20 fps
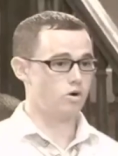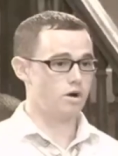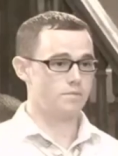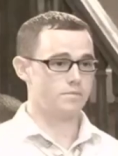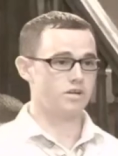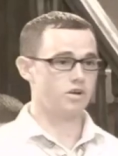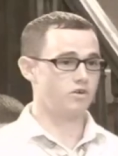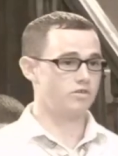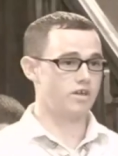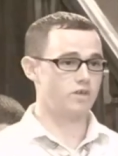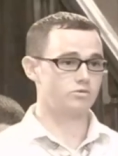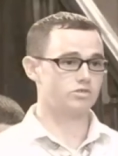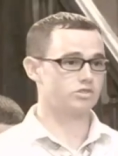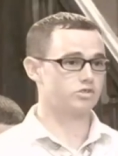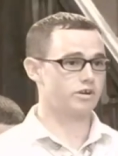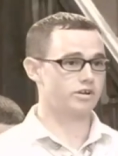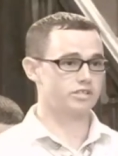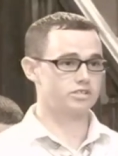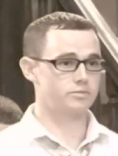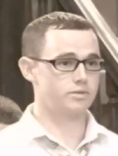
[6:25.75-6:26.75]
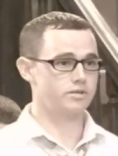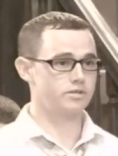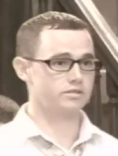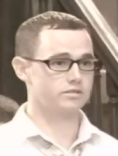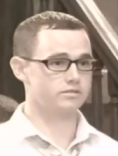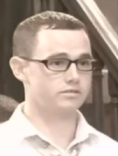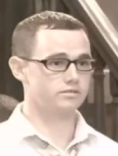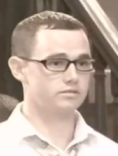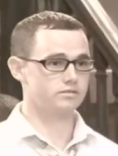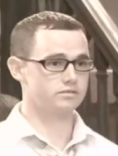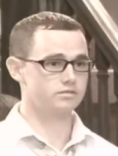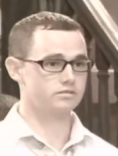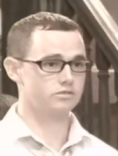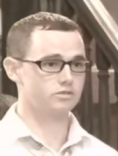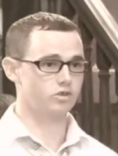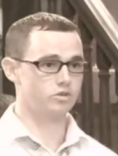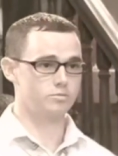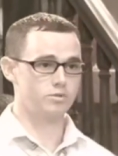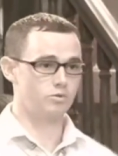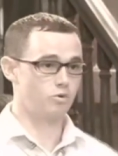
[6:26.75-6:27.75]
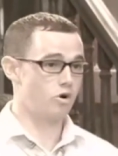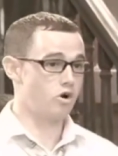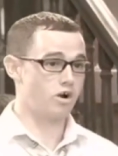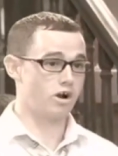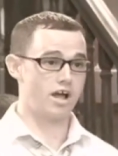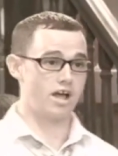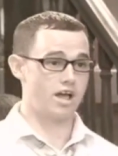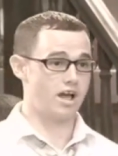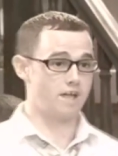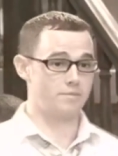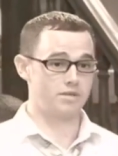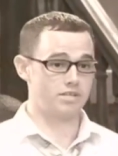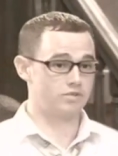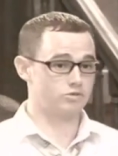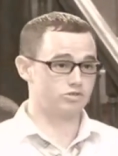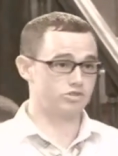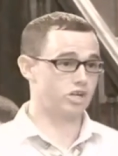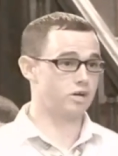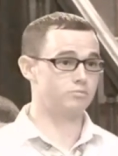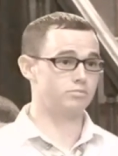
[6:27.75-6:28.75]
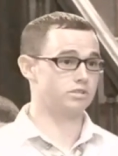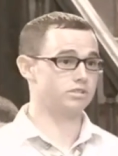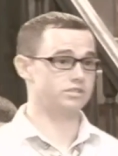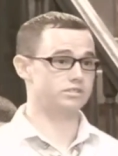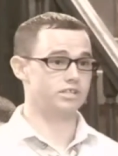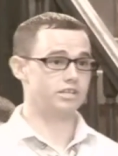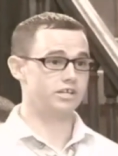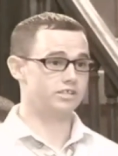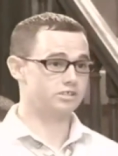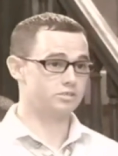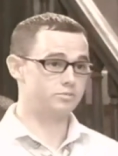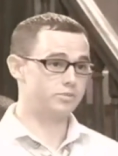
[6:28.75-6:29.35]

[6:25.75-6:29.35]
Oh. Well, I mean, all that was a great experience. Don't get me wrong. I, I, mean, it was humbling